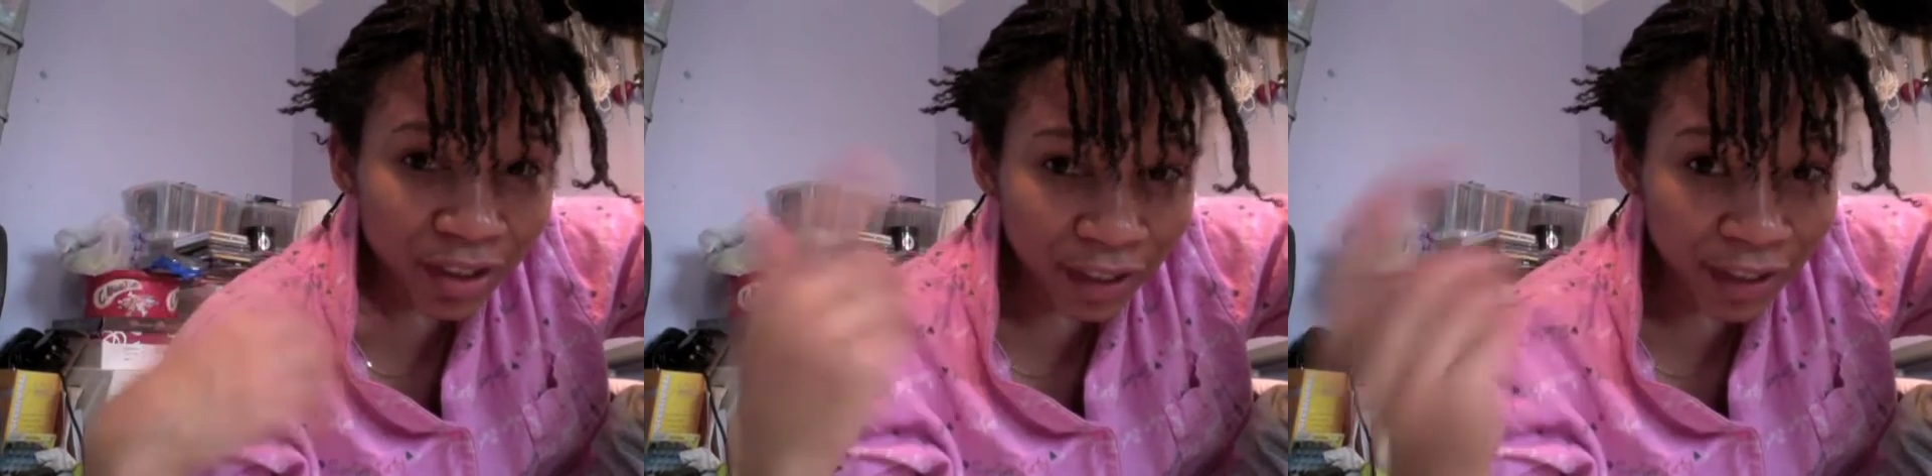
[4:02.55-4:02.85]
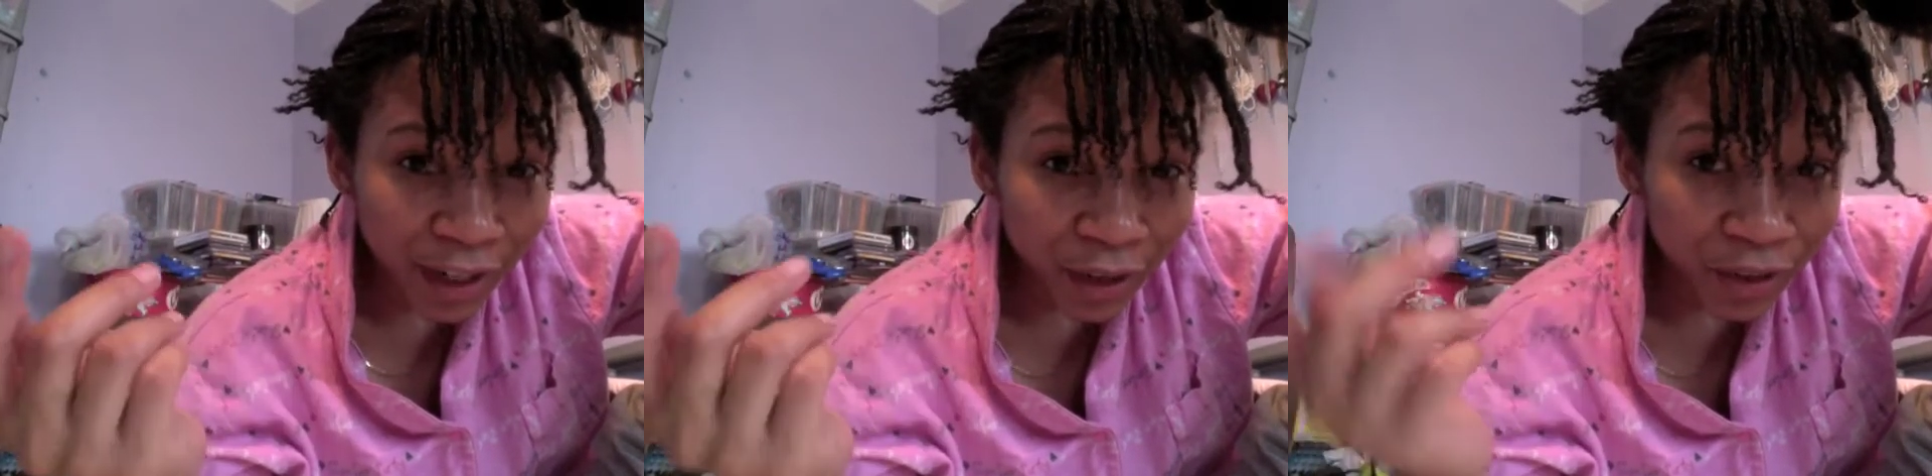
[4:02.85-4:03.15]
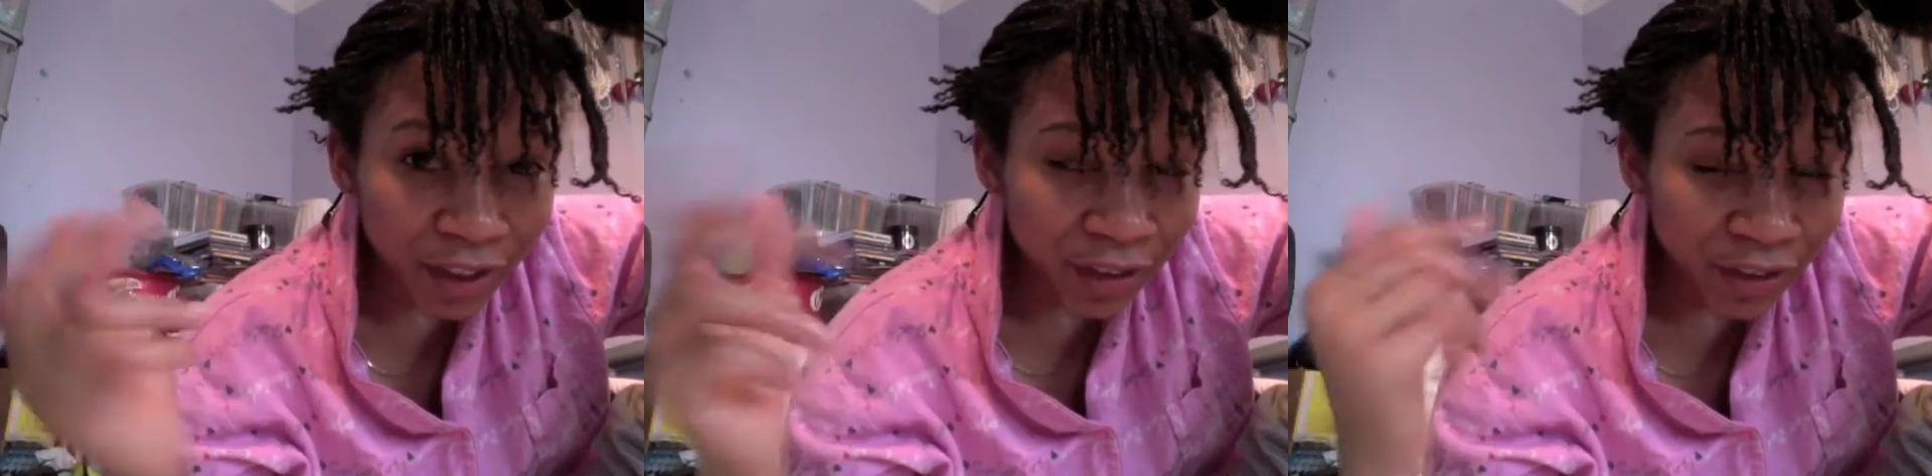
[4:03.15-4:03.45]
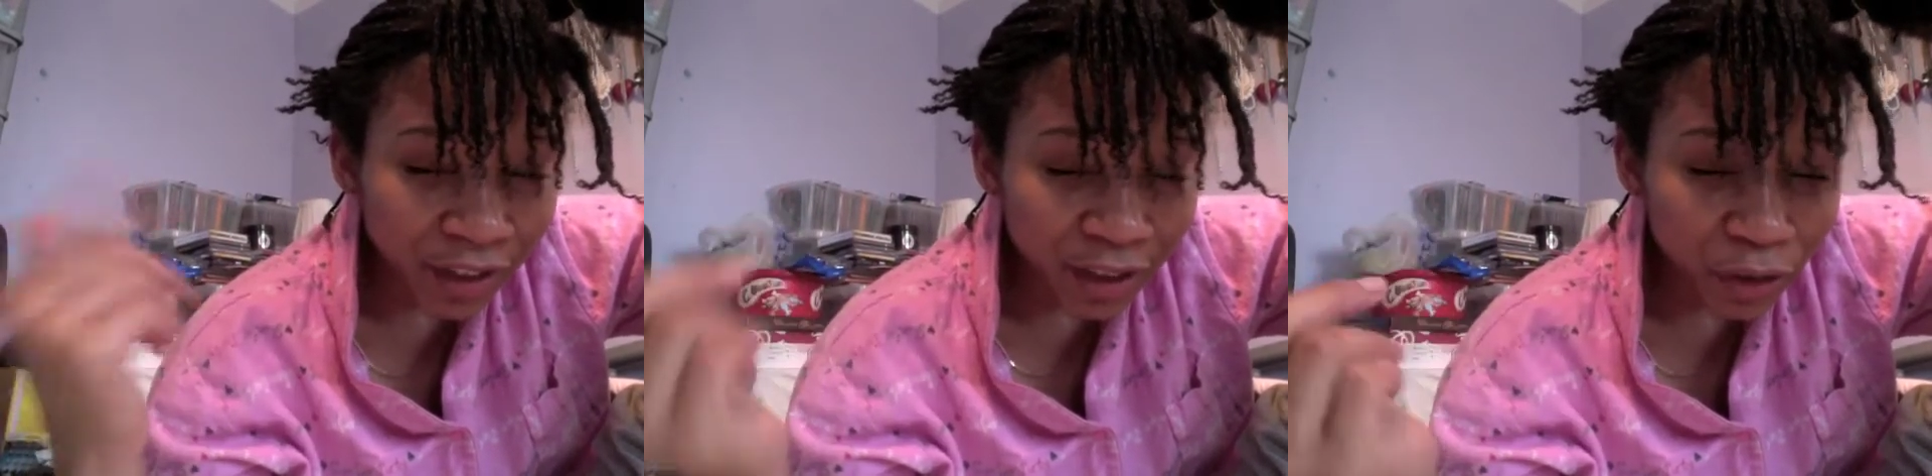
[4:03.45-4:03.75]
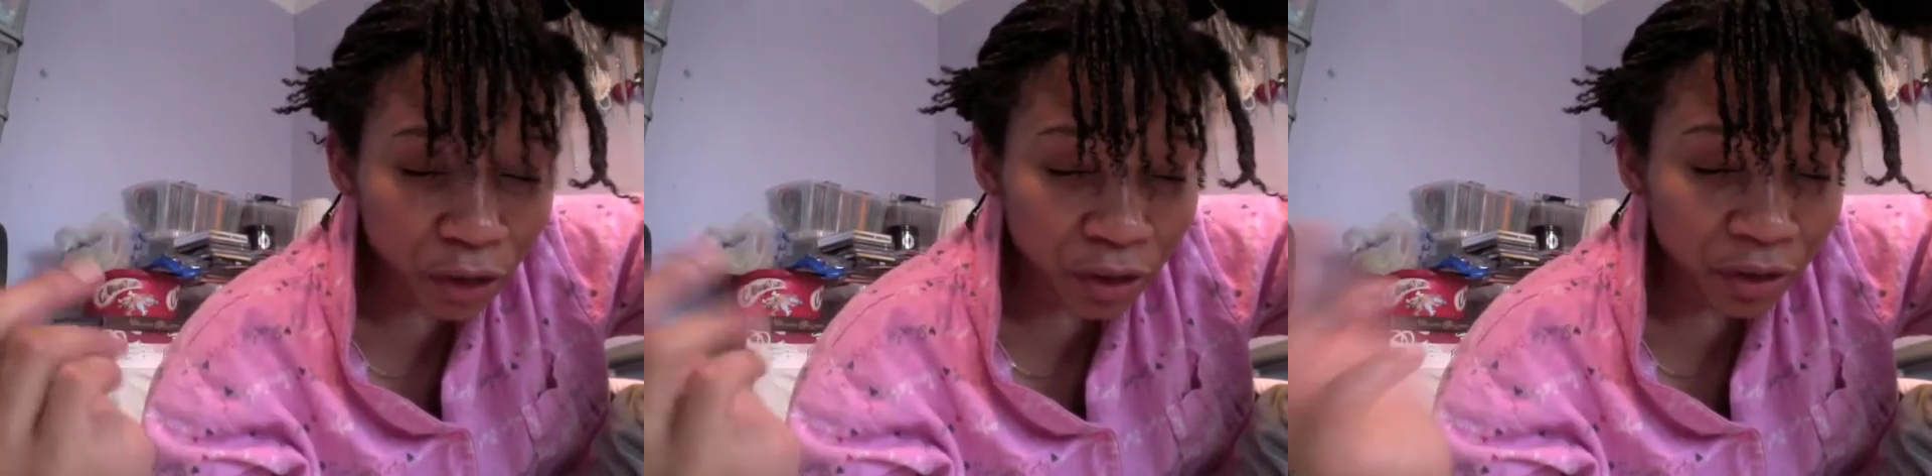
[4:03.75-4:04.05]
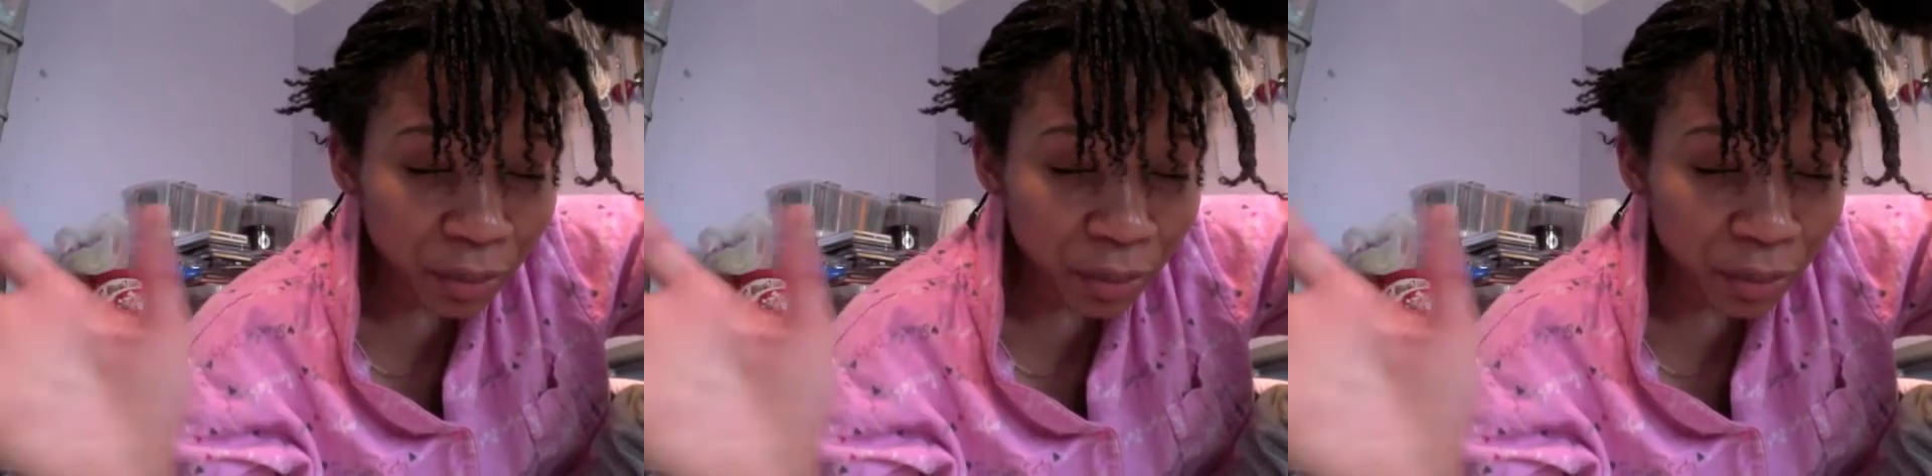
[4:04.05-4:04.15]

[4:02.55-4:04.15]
take it out and have the nice coils,